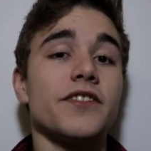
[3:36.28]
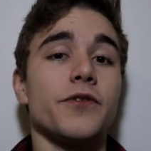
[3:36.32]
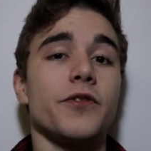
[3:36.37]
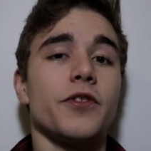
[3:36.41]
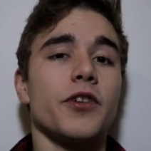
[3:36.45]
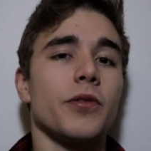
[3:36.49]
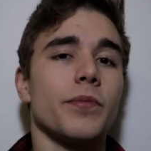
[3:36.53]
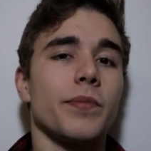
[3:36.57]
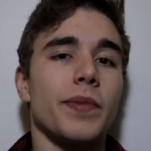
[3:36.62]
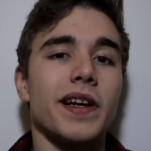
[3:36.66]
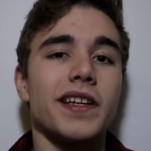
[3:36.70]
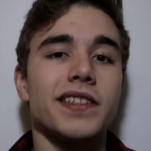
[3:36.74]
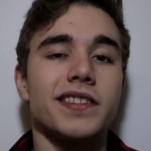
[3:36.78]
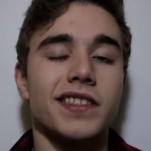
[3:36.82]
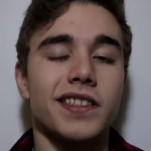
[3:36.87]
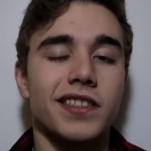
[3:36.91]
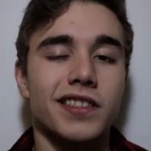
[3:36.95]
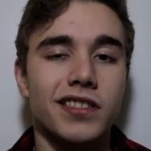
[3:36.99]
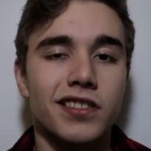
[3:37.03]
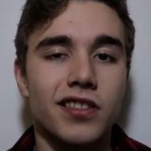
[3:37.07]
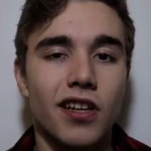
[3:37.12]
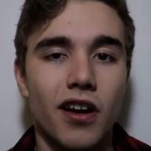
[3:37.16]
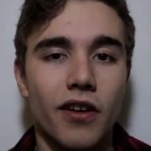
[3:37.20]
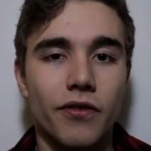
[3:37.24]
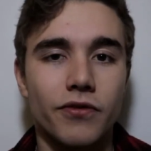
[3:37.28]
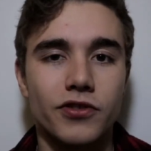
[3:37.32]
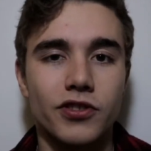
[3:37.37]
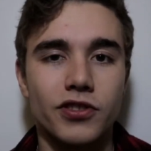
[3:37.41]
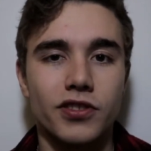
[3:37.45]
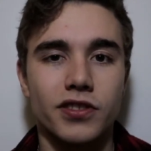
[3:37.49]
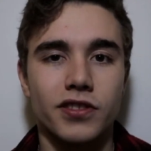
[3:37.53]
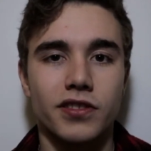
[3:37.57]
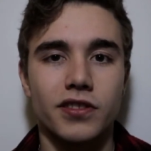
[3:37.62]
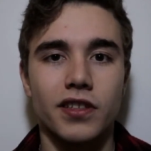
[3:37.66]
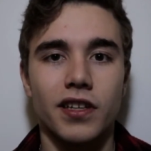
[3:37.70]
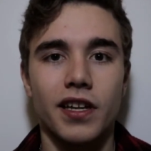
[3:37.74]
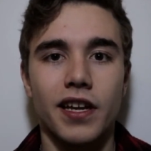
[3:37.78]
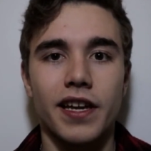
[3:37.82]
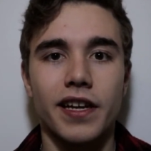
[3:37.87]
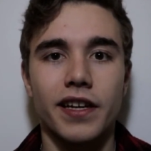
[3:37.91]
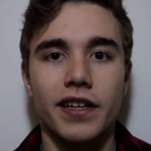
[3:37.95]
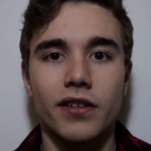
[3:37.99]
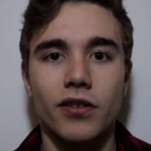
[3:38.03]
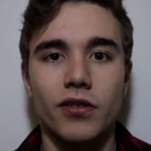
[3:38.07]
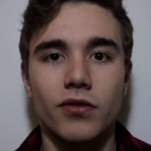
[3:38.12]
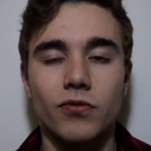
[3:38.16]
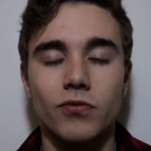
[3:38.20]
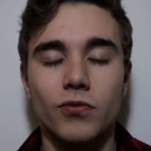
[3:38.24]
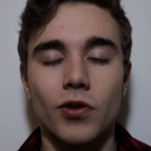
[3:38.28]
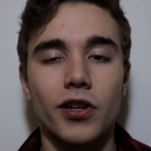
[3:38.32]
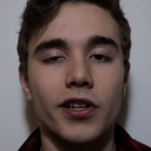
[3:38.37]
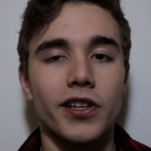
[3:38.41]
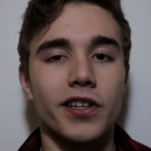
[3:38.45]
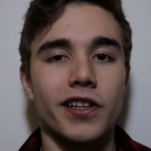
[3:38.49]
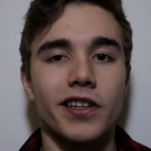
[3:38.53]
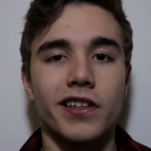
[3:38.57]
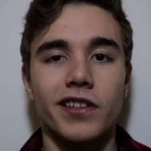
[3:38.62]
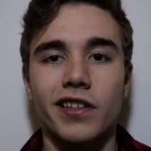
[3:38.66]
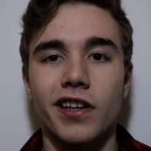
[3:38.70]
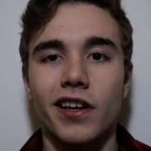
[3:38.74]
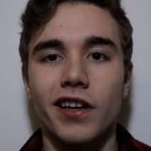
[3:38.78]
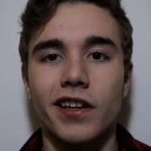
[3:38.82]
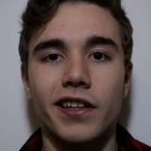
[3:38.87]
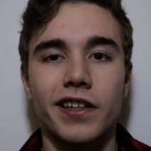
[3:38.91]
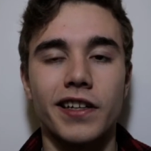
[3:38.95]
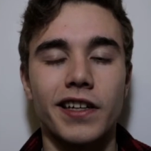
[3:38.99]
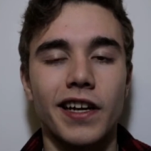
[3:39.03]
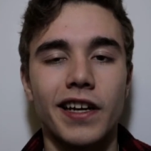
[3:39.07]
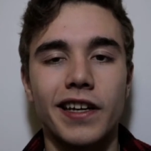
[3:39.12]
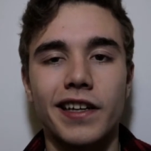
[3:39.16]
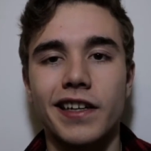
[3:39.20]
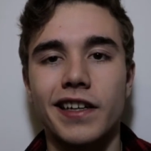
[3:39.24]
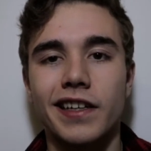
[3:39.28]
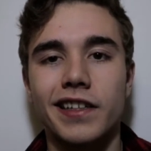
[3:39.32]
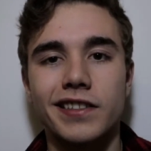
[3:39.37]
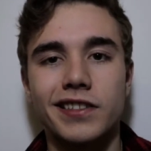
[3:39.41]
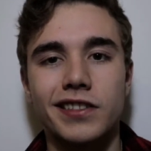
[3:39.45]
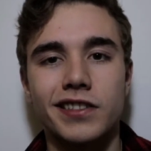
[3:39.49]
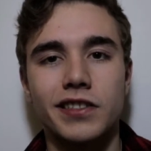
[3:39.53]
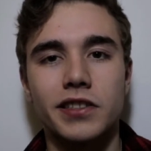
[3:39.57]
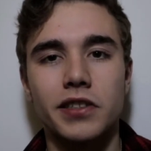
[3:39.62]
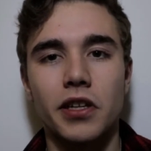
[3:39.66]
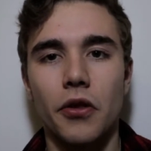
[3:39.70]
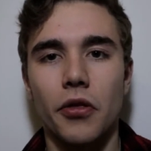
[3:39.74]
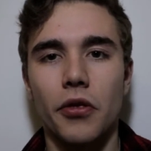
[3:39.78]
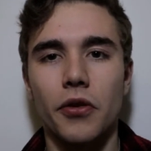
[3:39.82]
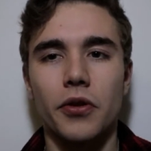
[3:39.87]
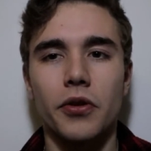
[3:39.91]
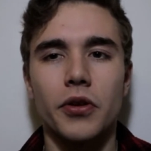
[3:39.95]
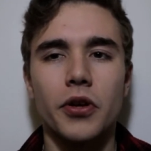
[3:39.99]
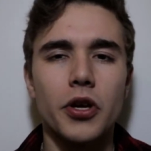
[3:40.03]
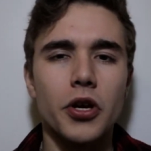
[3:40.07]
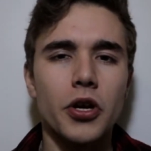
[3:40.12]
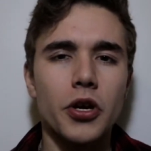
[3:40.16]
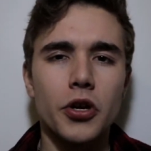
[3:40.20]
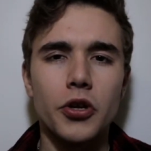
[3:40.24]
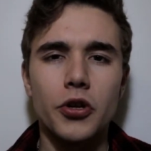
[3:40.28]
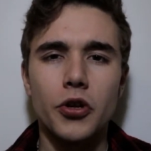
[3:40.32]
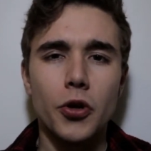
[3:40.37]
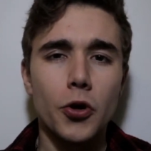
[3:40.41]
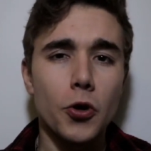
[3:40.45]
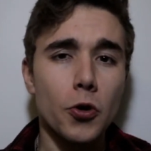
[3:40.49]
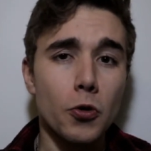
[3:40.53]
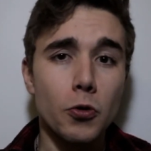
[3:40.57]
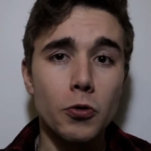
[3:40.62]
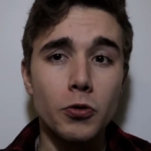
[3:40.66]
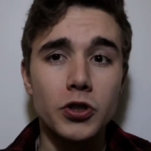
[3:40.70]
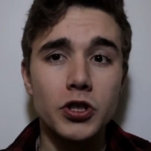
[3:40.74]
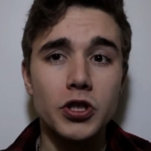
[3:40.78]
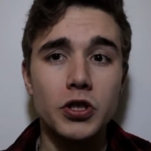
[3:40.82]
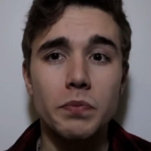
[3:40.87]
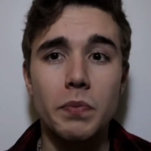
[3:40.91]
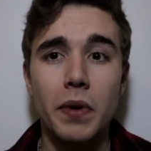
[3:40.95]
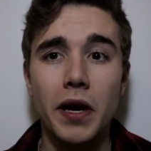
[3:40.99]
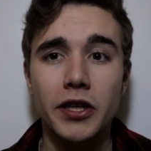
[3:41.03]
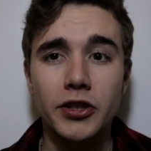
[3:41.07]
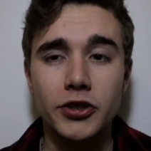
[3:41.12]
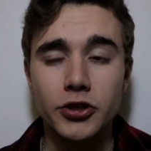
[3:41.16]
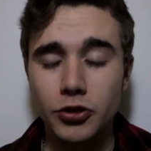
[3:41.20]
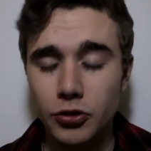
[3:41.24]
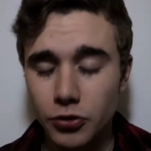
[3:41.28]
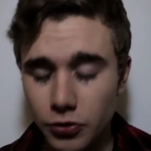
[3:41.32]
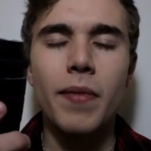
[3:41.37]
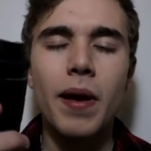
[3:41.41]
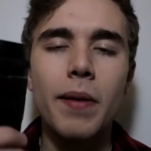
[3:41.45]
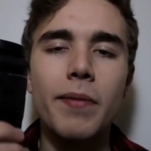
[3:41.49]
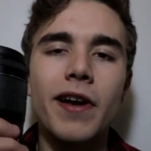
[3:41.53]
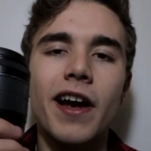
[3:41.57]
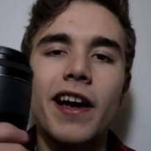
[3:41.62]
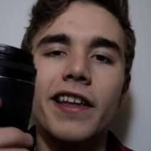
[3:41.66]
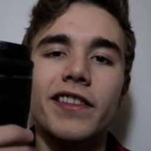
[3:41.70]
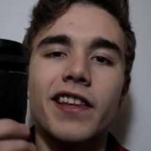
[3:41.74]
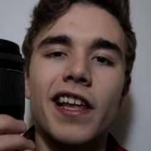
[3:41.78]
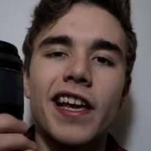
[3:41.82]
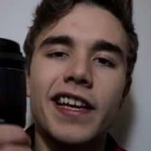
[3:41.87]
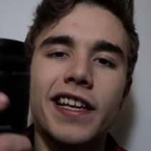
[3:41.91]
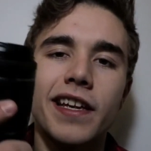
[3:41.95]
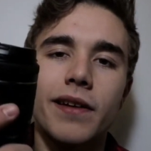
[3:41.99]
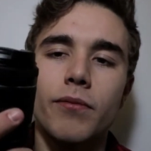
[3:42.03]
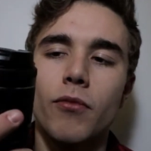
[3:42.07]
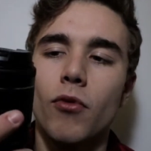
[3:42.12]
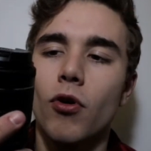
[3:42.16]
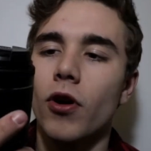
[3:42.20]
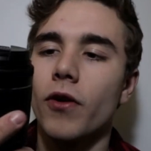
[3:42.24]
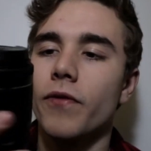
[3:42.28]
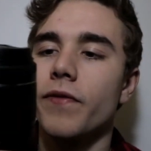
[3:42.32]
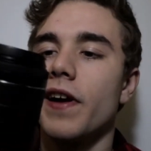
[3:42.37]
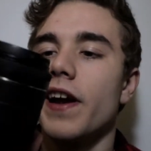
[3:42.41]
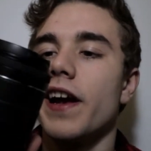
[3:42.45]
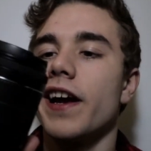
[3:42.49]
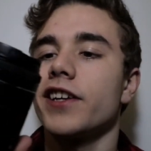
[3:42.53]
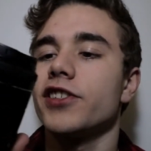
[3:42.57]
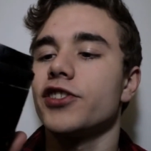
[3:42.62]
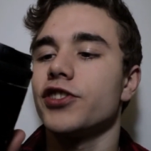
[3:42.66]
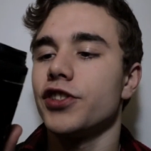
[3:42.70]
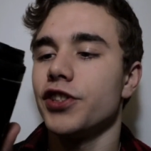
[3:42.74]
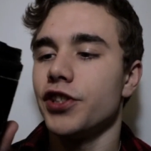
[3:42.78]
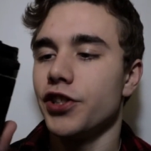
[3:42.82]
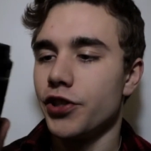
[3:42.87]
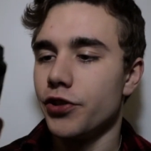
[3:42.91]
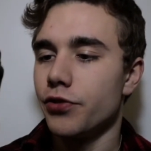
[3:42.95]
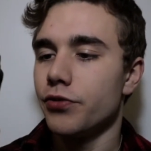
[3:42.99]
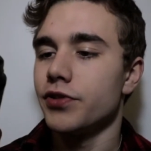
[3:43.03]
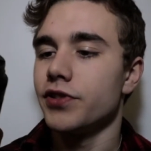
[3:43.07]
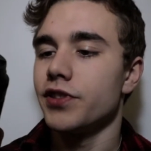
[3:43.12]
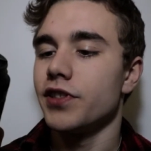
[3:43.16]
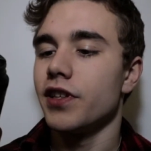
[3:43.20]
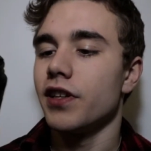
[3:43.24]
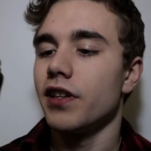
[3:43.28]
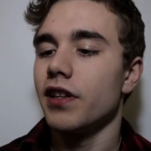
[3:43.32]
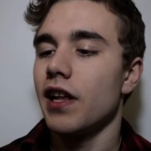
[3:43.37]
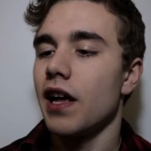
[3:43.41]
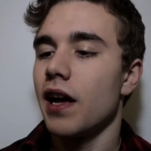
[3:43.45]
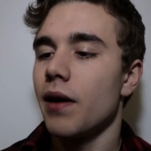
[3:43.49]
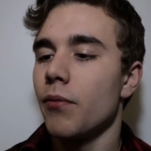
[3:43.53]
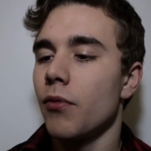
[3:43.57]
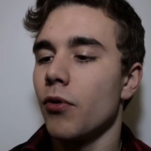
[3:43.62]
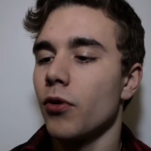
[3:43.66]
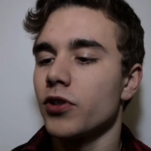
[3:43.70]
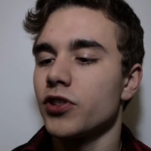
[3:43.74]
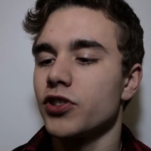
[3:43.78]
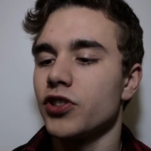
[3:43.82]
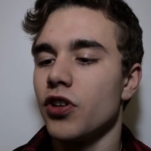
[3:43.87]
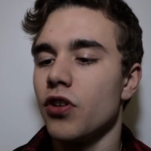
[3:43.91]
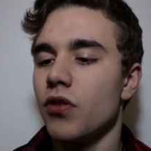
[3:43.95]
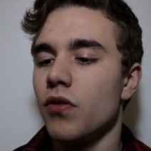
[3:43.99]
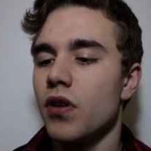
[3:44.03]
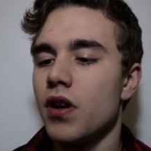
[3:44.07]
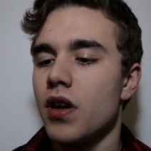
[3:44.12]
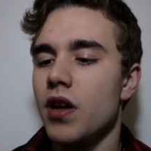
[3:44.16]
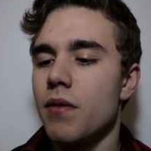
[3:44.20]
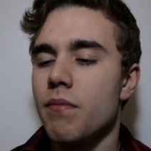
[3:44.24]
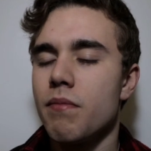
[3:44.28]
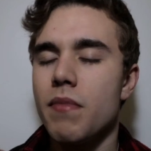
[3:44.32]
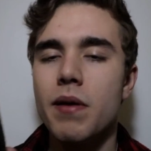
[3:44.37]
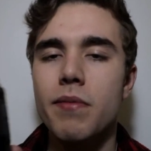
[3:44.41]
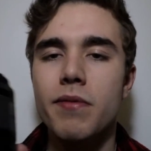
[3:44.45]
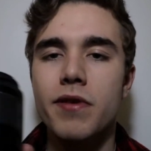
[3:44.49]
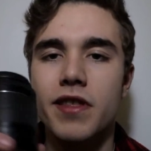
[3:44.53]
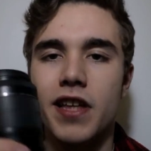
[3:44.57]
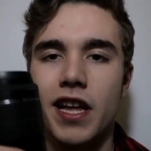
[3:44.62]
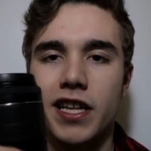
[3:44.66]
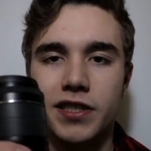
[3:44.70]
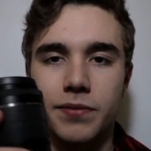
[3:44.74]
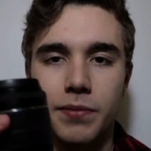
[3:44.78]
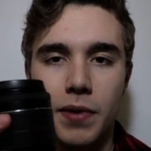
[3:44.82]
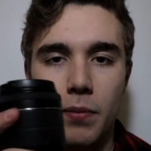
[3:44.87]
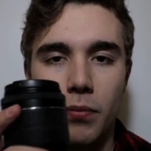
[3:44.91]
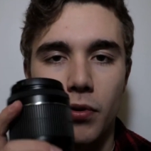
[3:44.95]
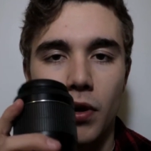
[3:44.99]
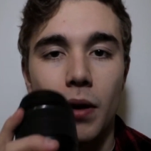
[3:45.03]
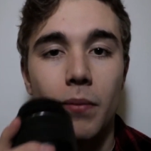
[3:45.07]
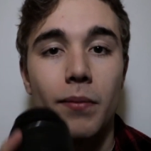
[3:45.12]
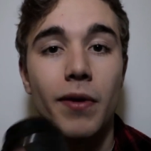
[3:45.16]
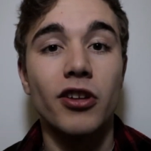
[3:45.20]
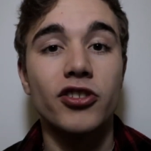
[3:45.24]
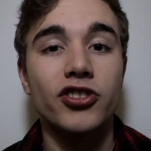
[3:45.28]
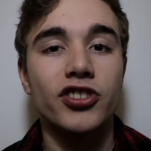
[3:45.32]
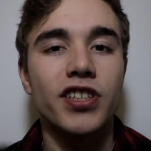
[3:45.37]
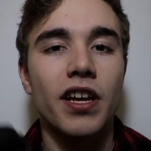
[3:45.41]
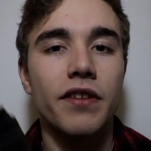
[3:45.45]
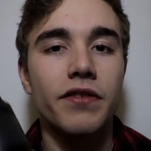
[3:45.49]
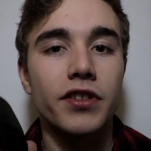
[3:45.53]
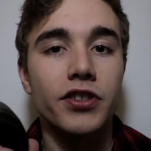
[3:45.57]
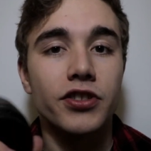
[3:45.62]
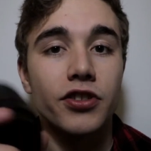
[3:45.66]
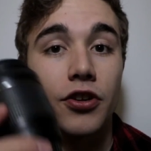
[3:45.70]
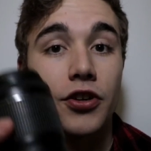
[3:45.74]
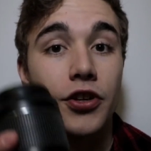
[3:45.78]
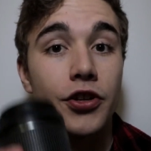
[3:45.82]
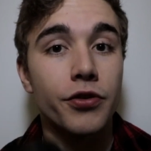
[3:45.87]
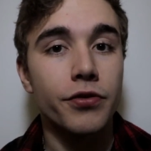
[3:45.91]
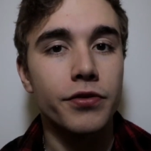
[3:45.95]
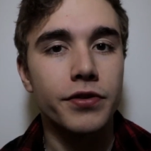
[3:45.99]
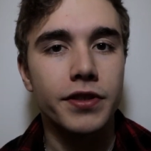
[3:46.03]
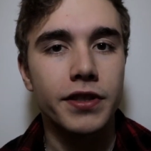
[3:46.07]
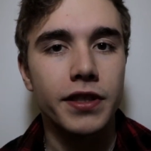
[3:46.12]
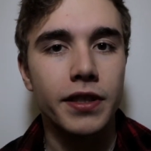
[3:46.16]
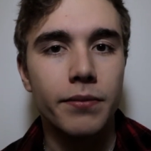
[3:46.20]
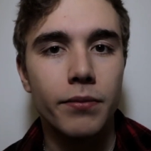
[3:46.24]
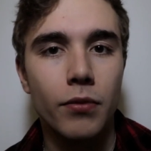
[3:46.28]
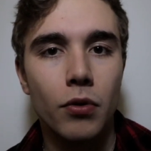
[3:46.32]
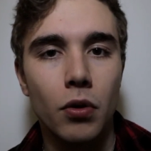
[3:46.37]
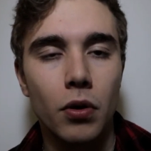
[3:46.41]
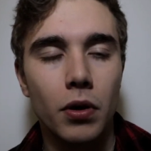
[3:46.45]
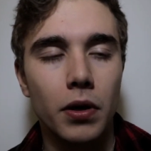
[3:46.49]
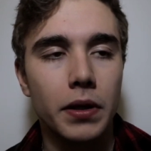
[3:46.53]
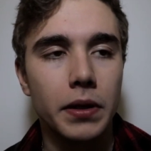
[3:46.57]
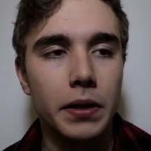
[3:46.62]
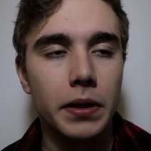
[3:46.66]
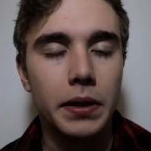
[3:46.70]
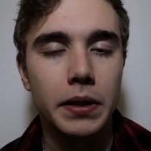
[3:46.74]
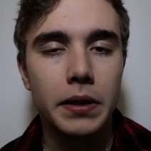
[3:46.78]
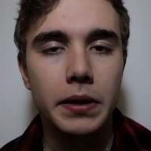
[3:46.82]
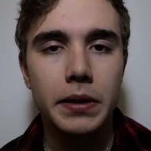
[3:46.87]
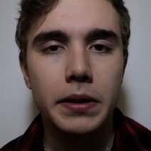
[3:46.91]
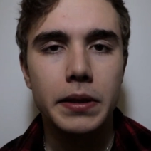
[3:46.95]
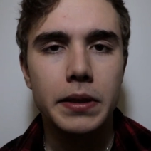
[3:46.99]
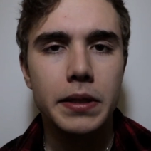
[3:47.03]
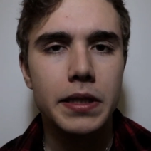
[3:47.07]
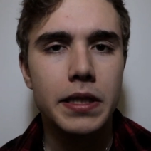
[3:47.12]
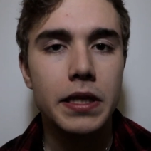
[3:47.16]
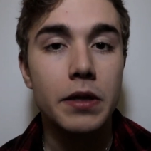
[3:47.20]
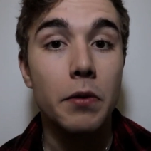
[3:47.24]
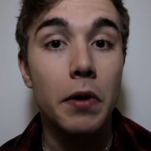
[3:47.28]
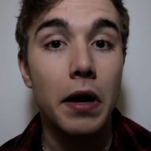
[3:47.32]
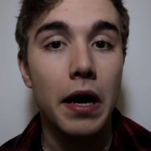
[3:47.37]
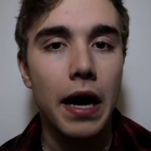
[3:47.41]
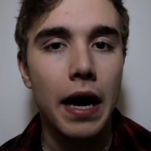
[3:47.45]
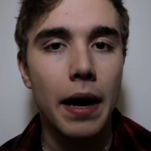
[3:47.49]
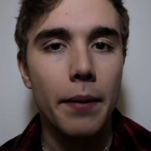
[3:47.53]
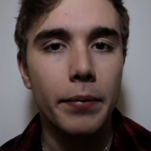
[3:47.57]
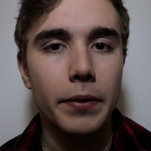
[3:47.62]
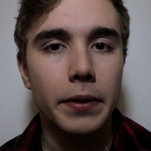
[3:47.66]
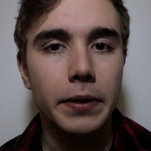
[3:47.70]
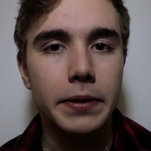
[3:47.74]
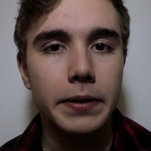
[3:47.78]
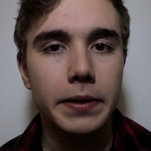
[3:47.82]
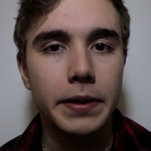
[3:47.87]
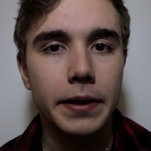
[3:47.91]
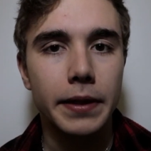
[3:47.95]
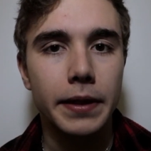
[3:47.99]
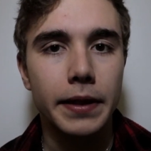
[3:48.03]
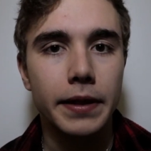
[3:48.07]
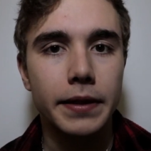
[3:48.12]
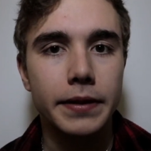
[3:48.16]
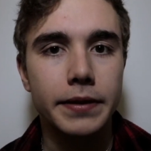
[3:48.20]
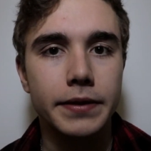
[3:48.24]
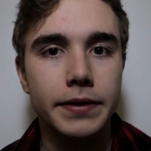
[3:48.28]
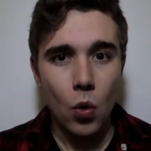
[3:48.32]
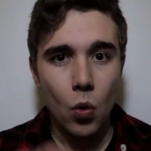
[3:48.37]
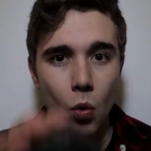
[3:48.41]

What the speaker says: for your basic stuff, just like running and gunning, I guess. Nothing too special. Maybe I like it more if I actually used it a lot more, so maybe that's my problem. I'll just have to start using it more and see what happens, I guess.